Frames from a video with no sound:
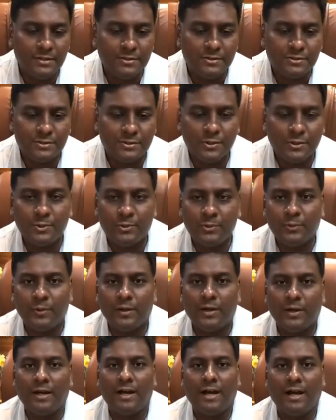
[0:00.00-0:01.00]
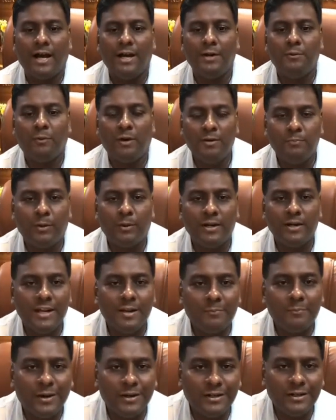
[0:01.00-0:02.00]
So at one particular
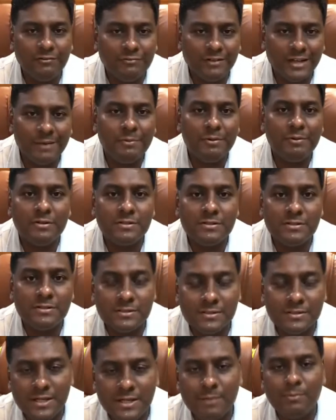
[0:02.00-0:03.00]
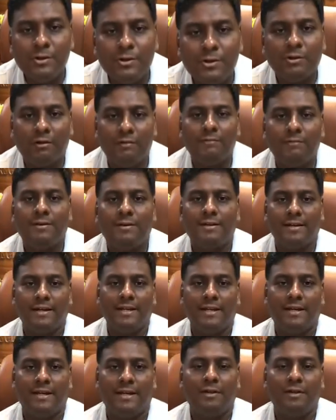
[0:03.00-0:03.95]
point of time, he was able to conquer India.